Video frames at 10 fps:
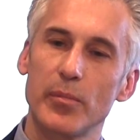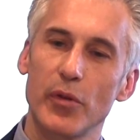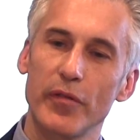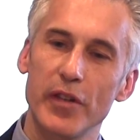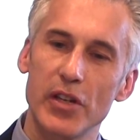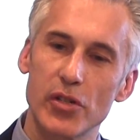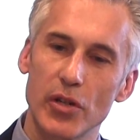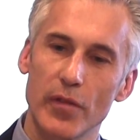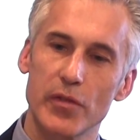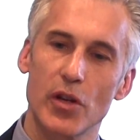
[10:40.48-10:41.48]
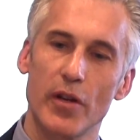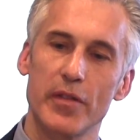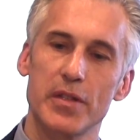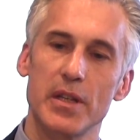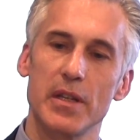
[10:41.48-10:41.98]
provision of
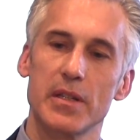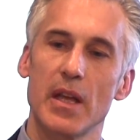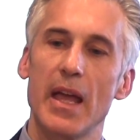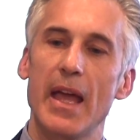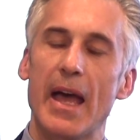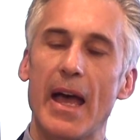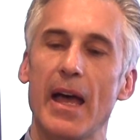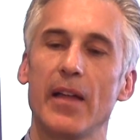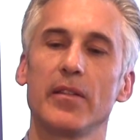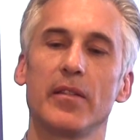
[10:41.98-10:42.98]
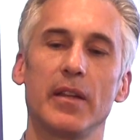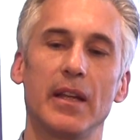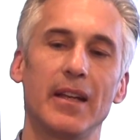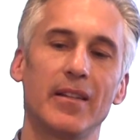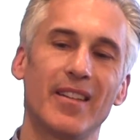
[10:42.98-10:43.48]
services and
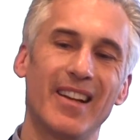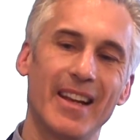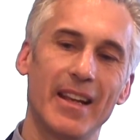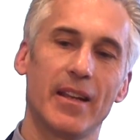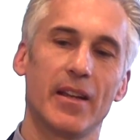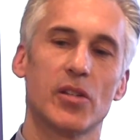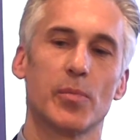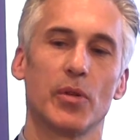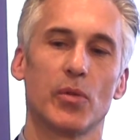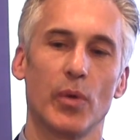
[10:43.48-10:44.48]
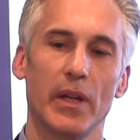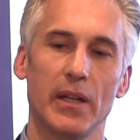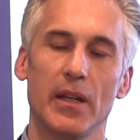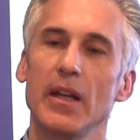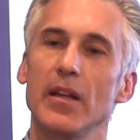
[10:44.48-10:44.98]
the interlinkage
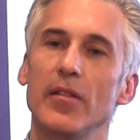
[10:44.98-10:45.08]
between